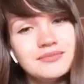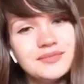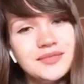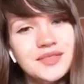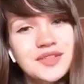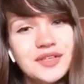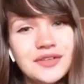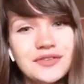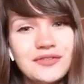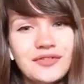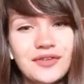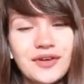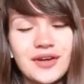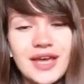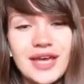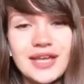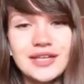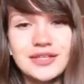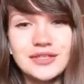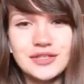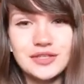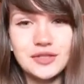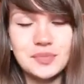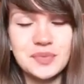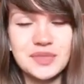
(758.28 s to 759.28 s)
Don't forget
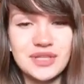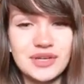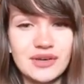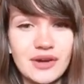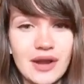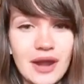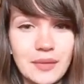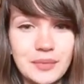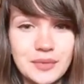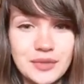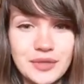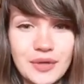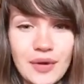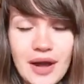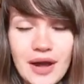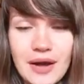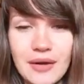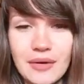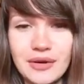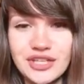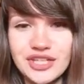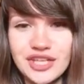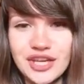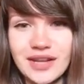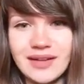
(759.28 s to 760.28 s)
to subscribe to our
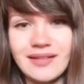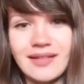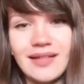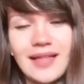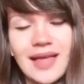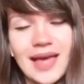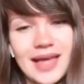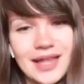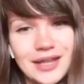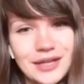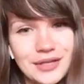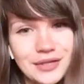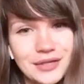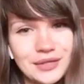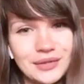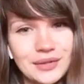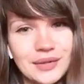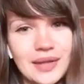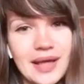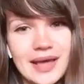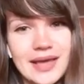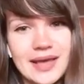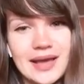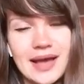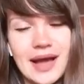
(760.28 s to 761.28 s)
channel and to
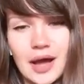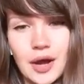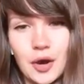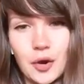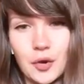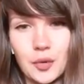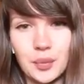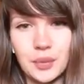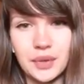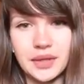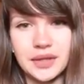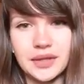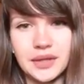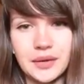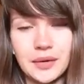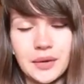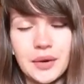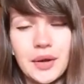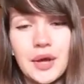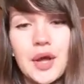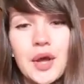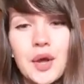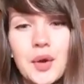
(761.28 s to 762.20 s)
like our video.